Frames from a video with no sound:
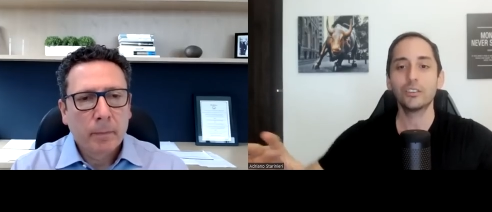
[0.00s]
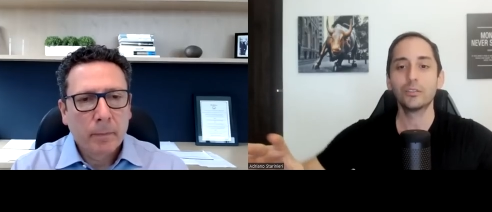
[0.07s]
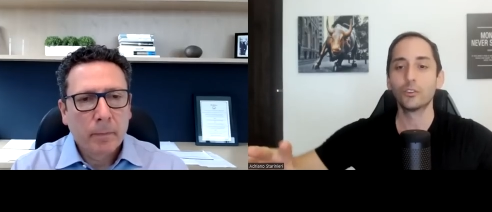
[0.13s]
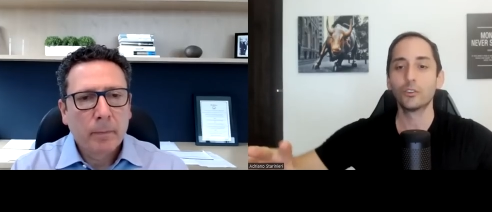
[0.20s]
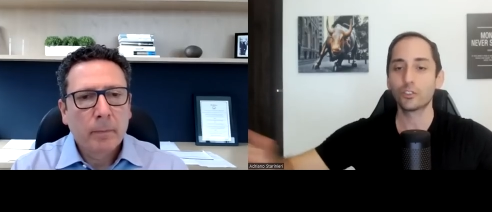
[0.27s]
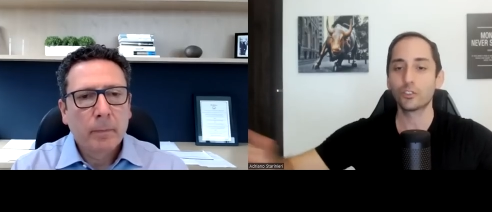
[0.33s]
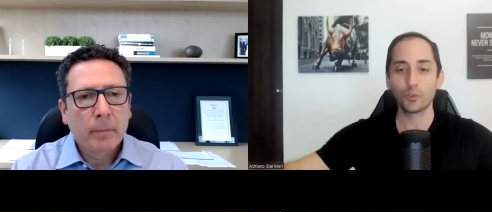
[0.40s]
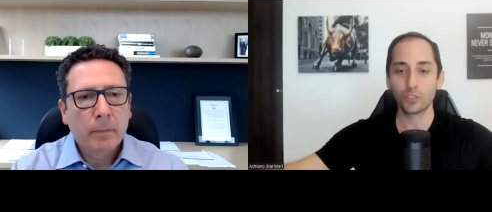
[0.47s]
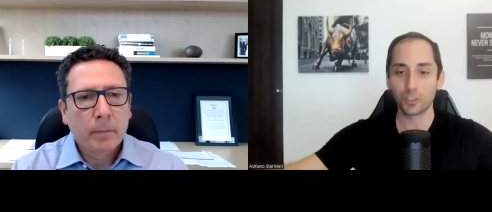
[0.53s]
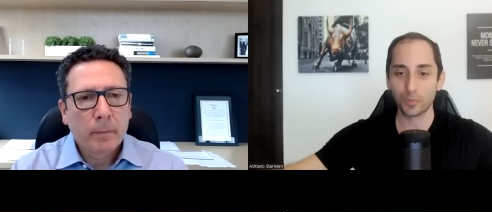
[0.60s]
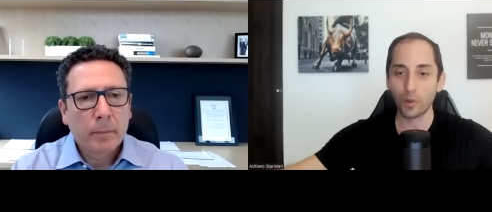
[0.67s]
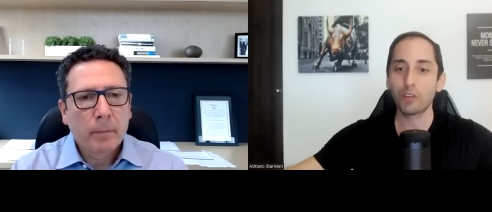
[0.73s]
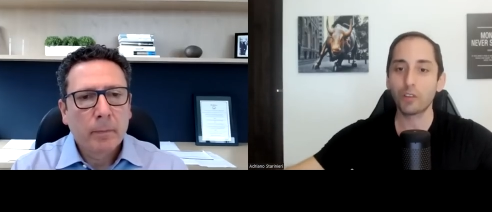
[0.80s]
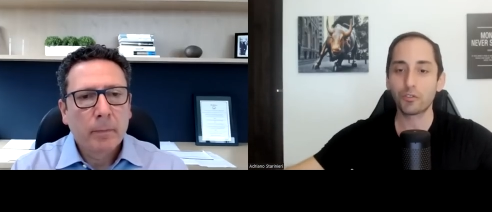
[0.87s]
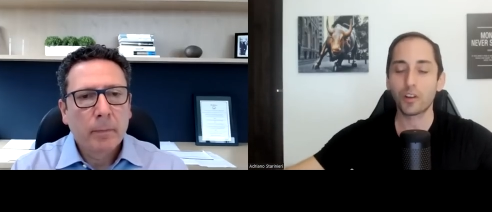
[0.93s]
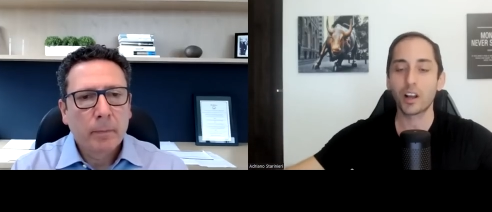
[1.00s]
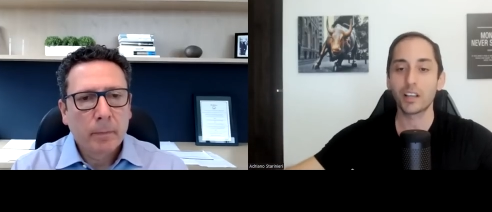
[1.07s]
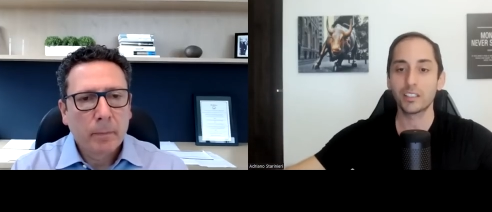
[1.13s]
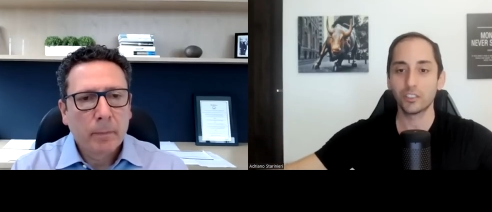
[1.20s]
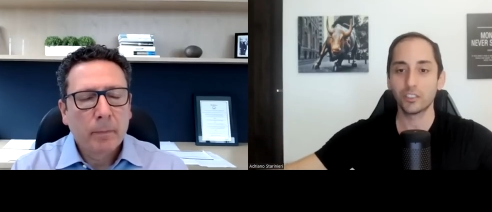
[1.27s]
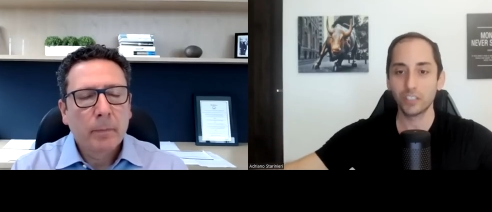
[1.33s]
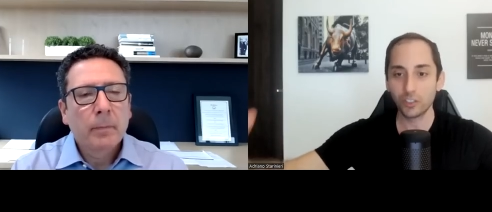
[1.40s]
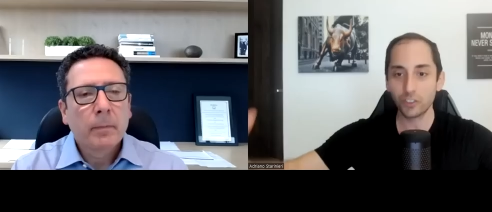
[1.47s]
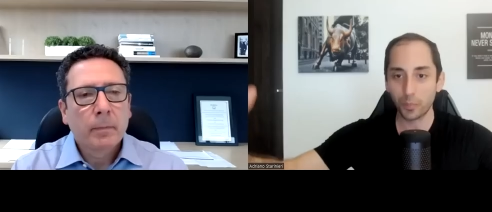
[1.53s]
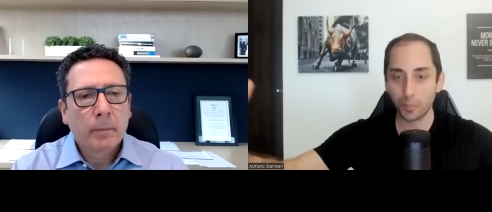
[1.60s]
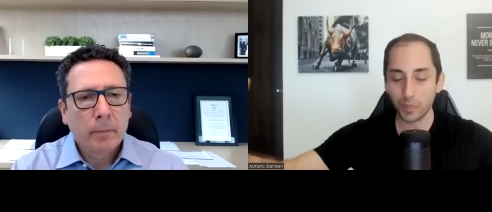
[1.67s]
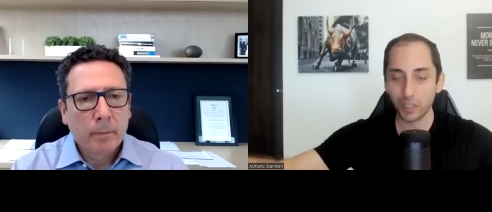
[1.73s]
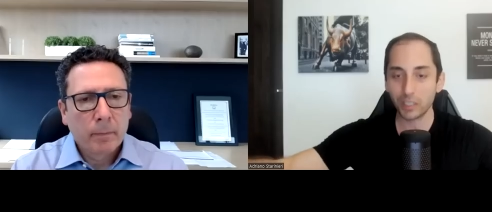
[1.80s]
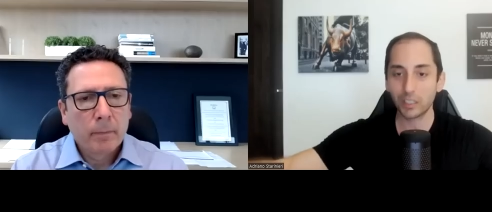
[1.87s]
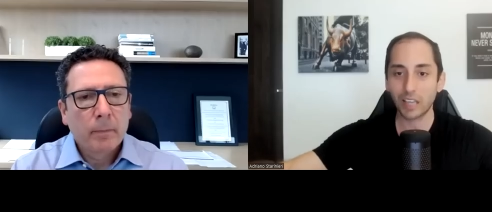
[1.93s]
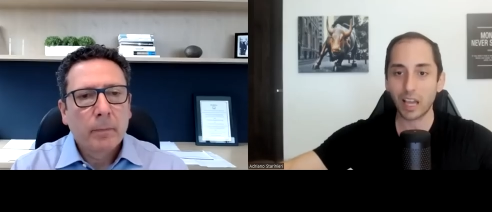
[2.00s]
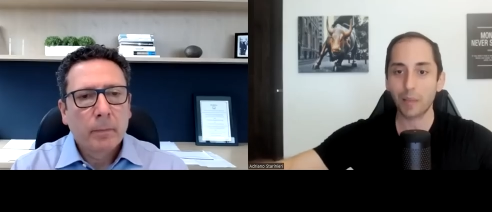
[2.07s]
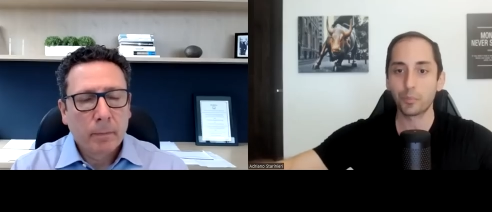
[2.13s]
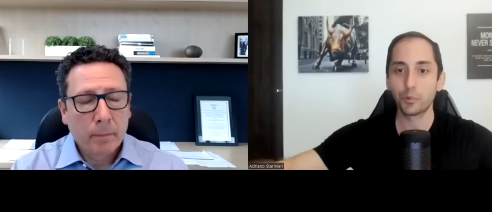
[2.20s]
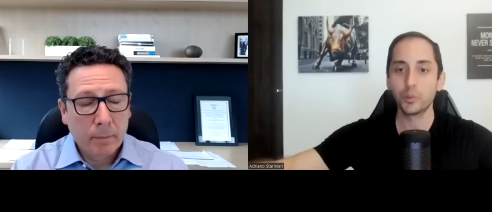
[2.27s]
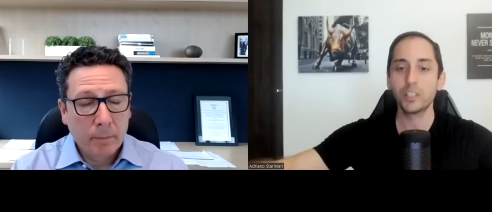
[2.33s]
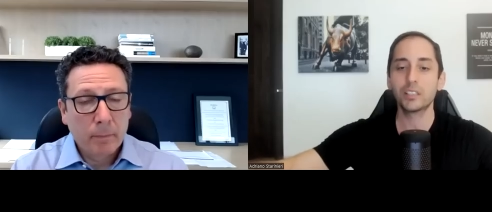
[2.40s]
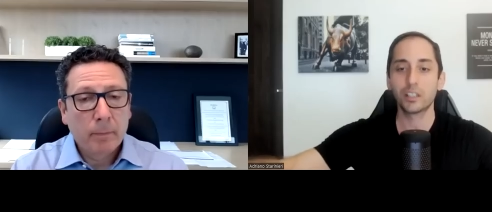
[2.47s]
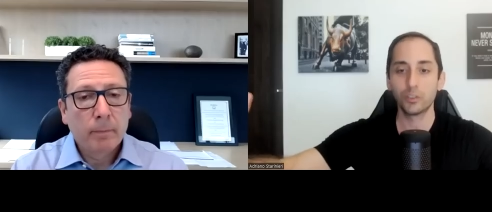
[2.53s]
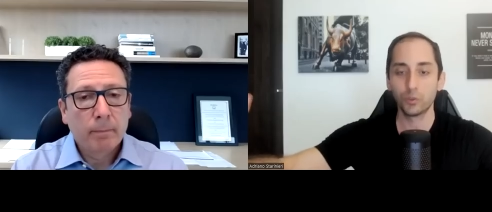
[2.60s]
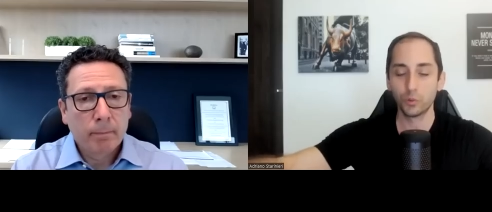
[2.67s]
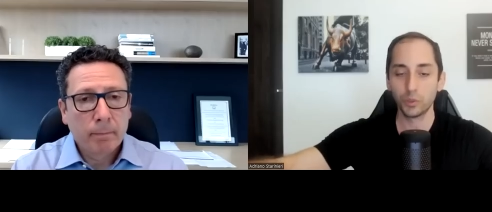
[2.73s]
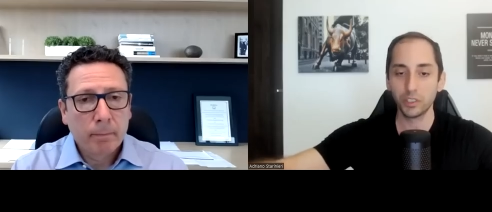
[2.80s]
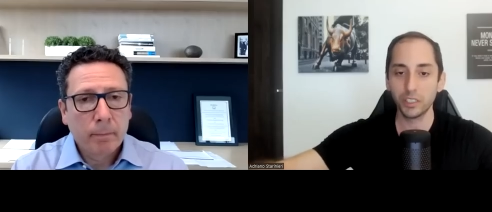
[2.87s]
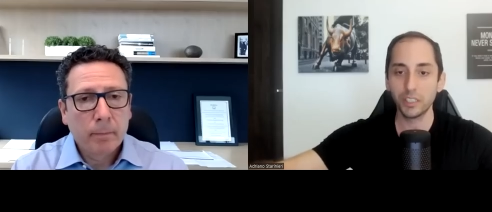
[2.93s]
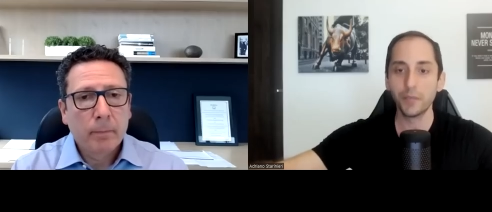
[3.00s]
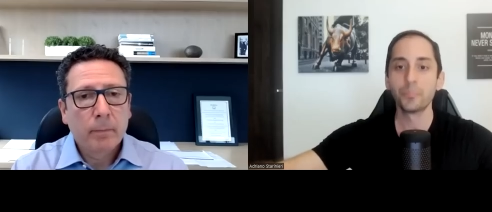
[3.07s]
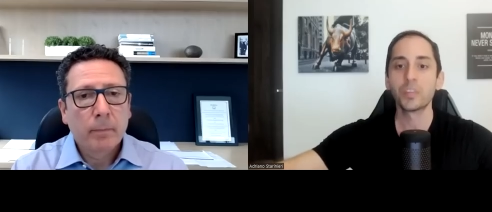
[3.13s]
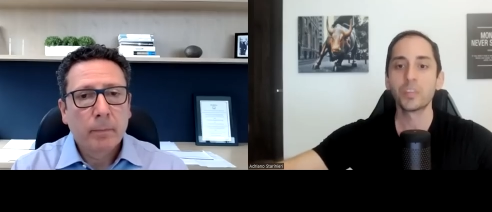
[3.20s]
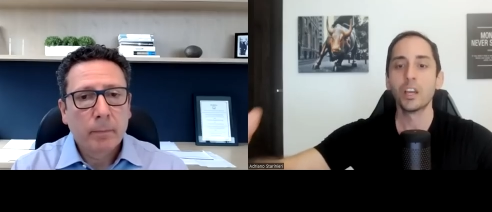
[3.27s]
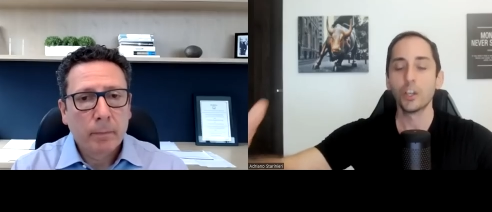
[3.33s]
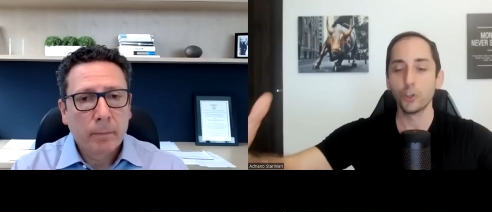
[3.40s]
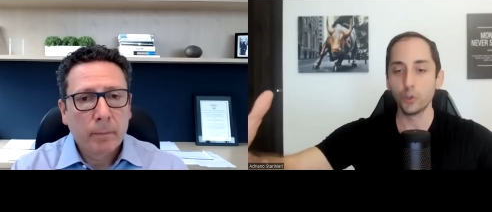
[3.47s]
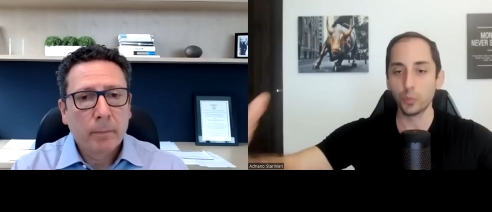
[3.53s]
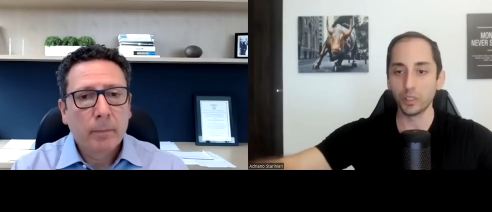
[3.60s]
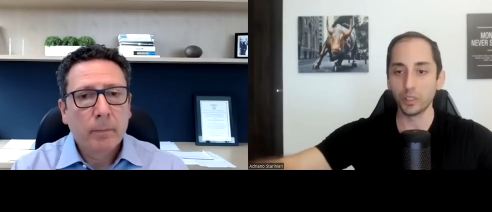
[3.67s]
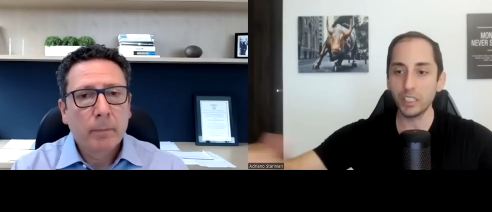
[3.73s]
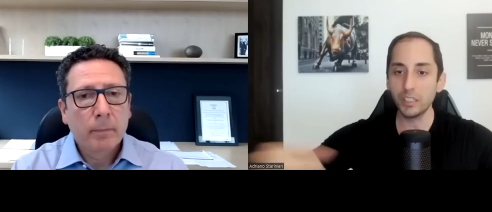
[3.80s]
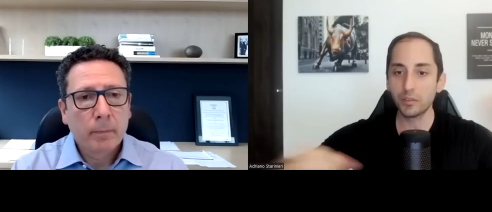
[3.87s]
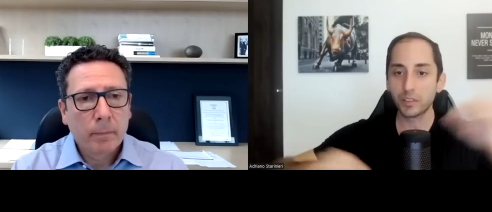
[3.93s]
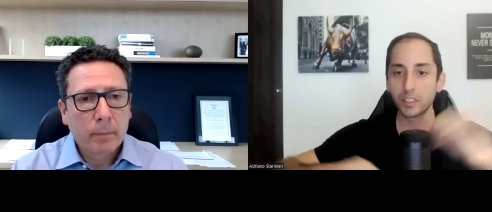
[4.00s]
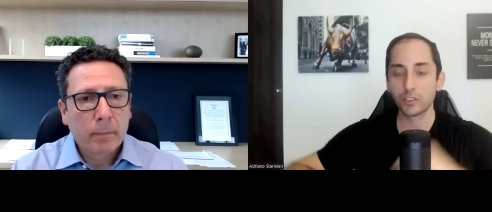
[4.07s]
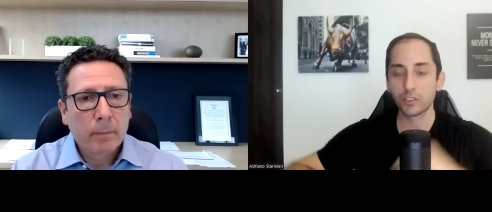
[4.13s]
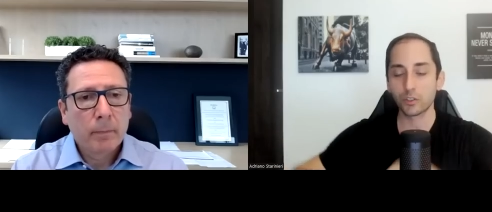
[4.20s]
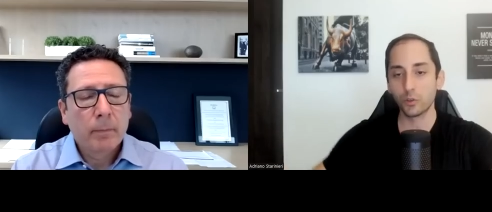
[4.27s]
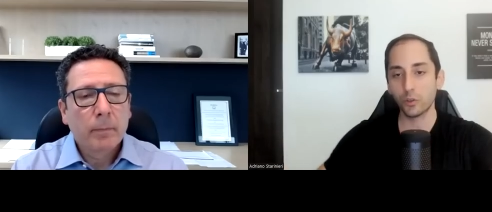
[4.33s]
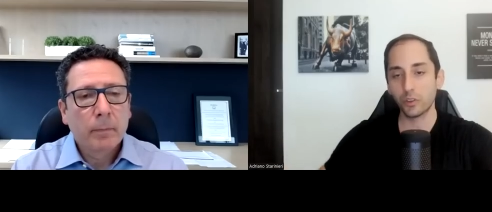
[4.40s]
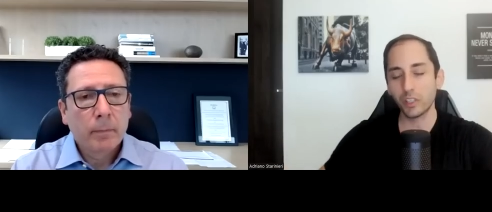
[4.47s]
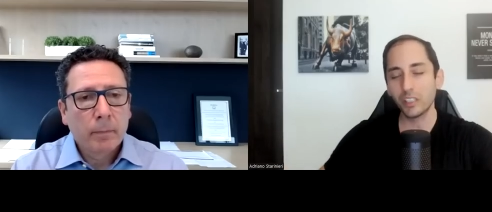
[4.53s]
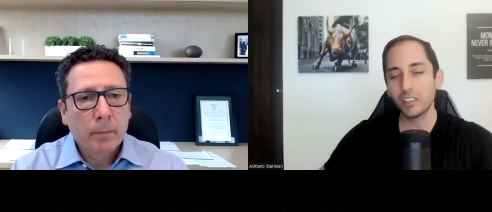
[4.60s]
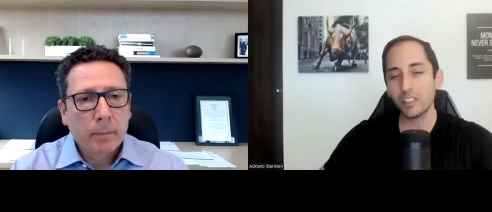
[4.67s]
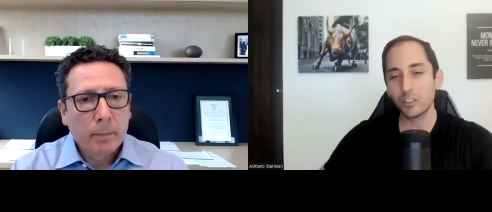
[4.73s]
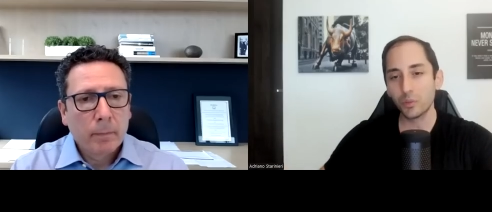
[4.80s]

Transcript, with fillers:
Speaker 1: There's no small fries here. These are big cap REITs that you really you believe in. So you think these